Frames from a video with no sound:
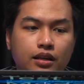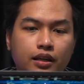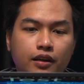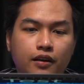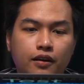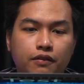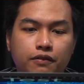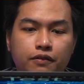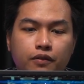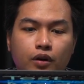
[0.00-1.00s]

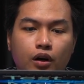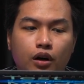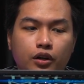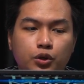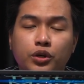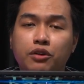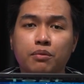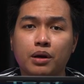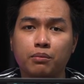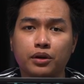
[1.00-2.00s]
If you can
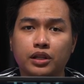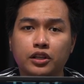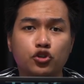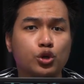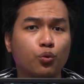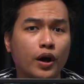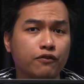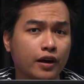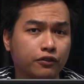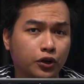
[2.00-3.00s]
remember the Legion
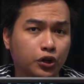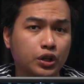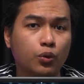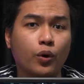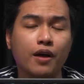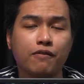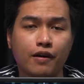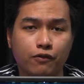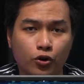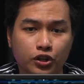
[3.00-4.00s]
Y530,
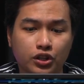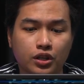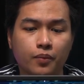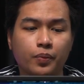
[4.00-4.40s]
Y540,